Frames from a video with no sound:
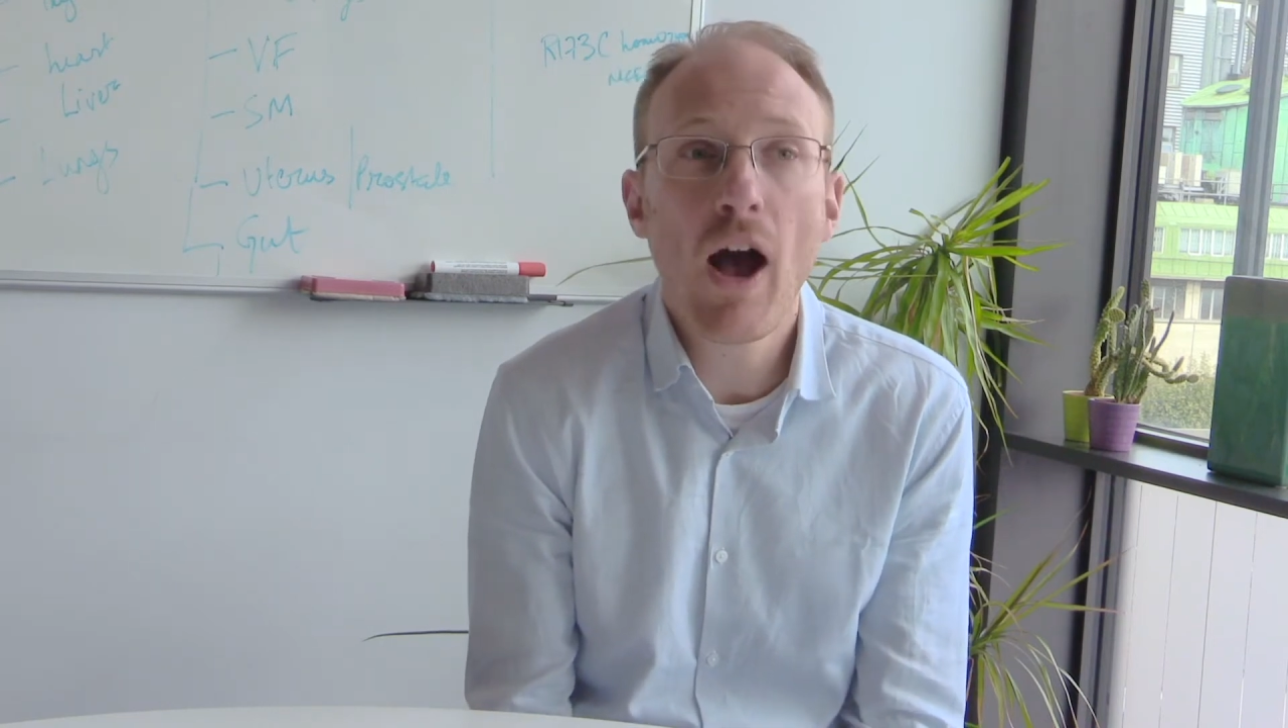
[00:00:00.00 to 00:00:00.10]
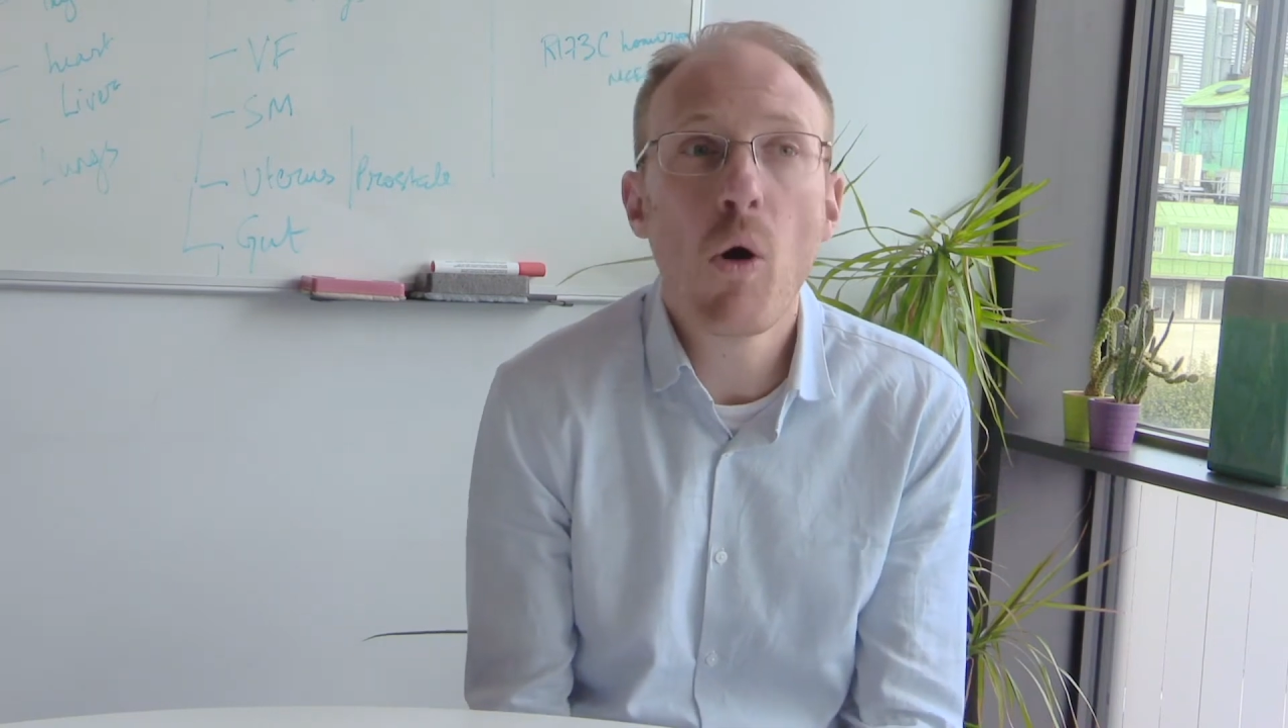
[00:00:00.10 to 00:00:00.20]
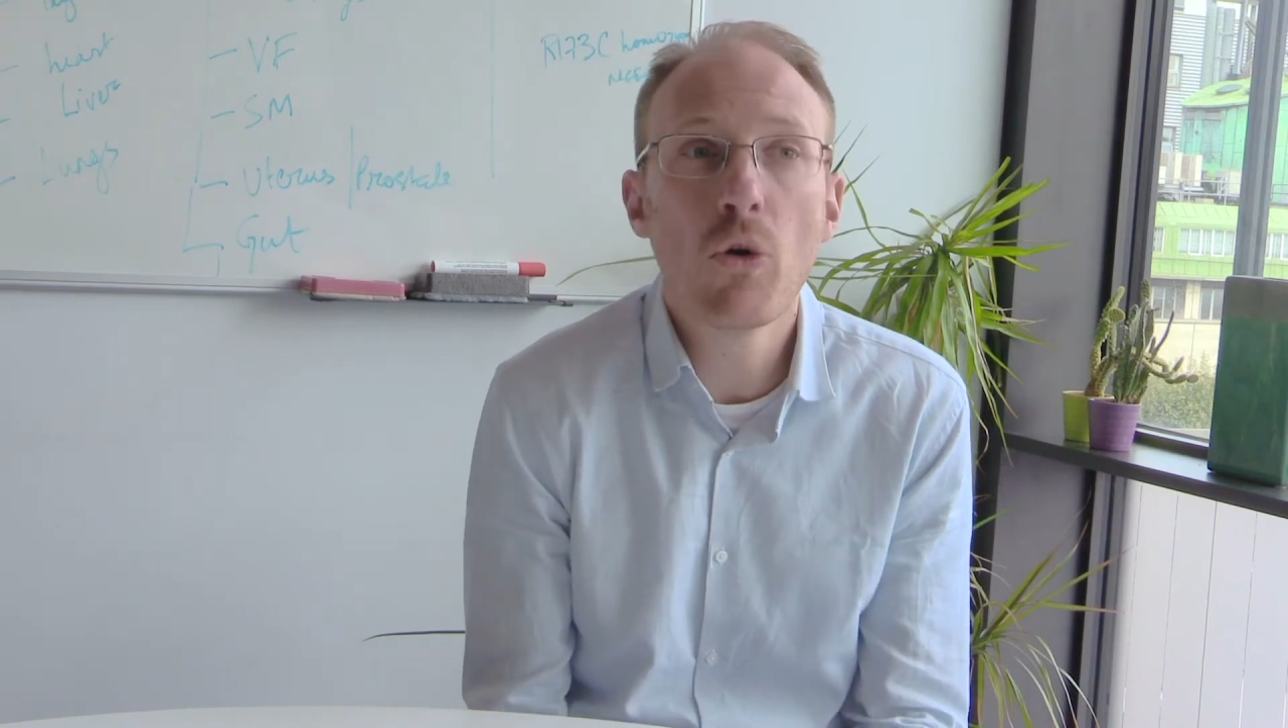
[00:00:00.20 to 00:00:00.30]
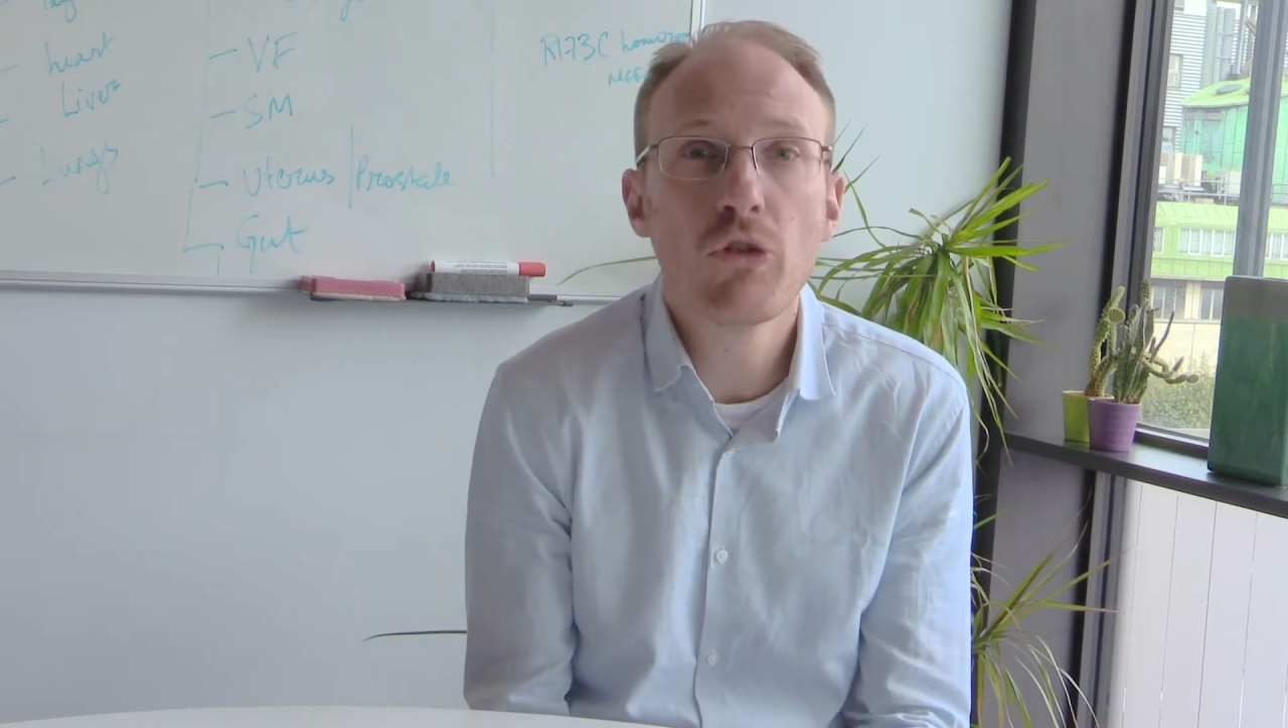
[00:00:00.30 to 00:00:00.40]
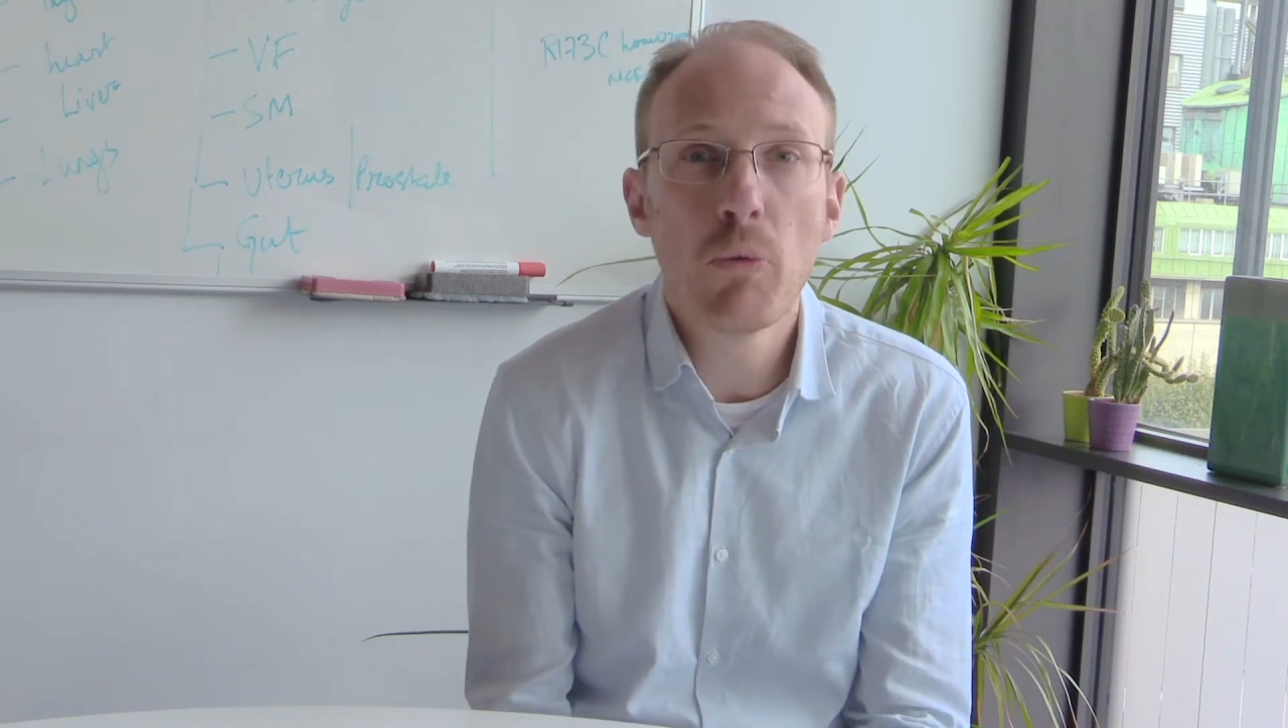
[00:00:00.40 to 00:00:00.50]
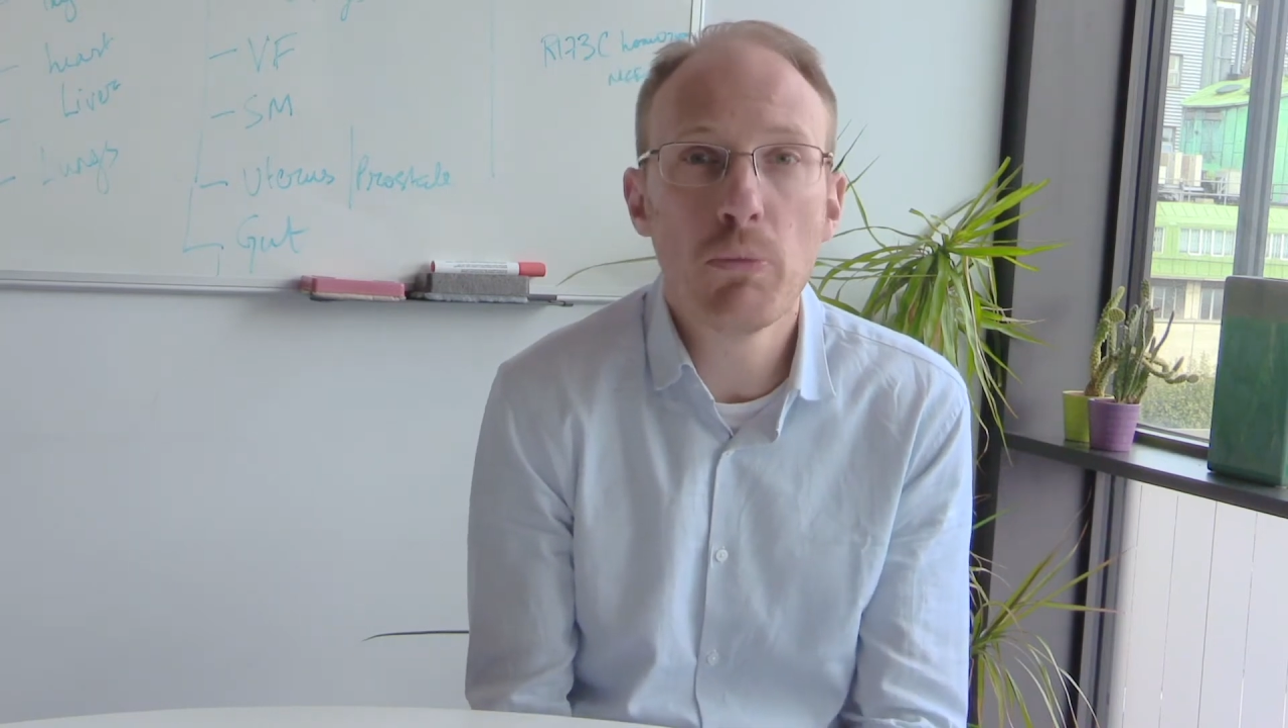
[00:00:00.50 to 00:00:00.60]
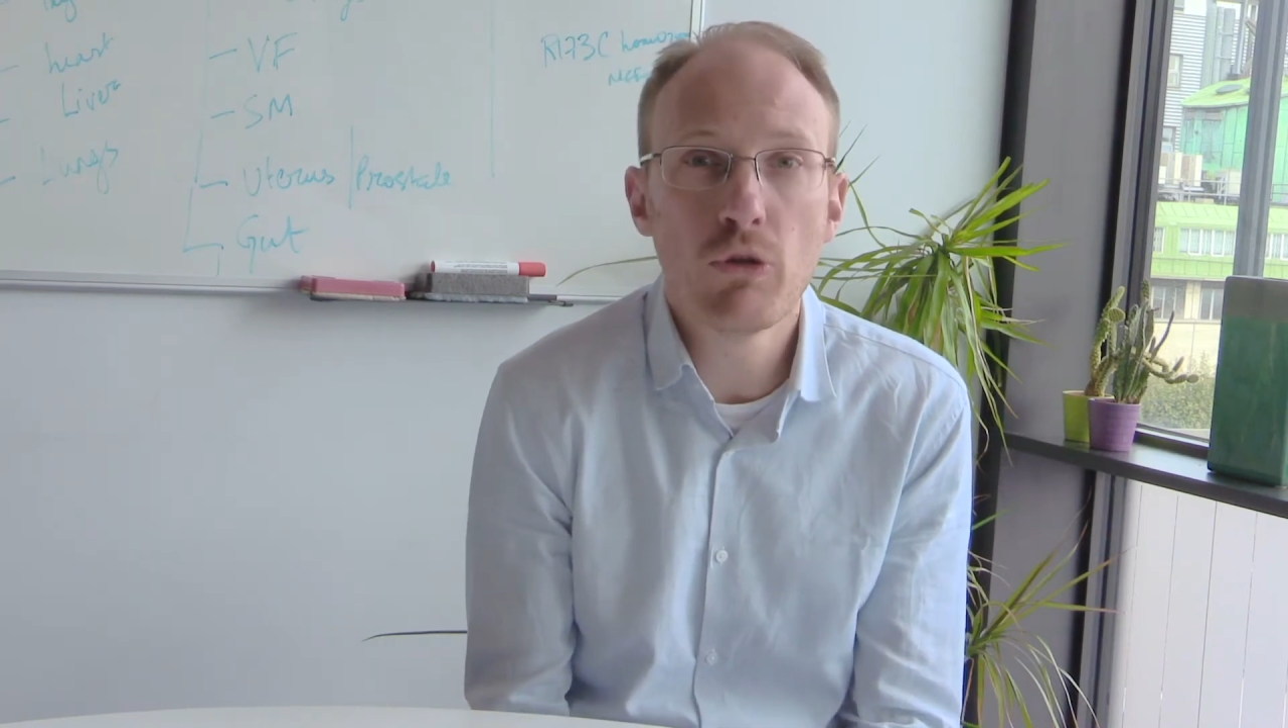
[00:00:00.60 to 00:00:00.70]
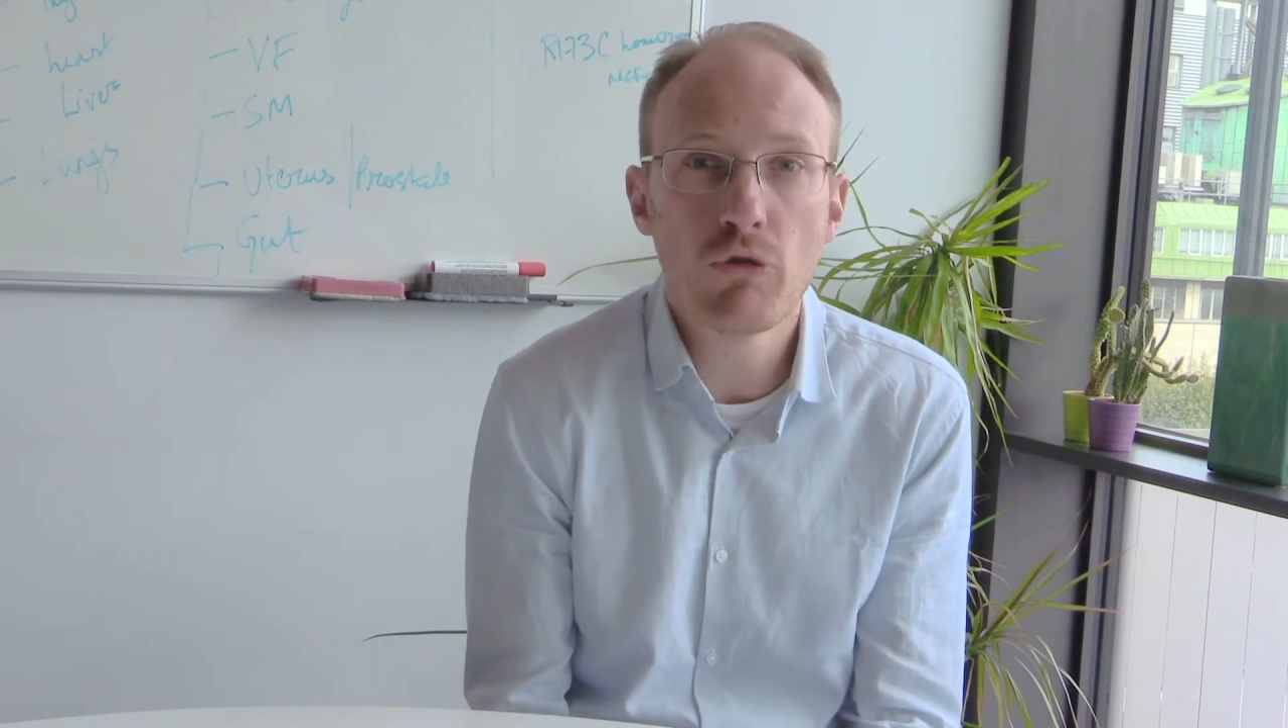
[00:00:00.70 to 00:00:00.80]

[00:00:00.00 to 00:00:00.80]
autoimmune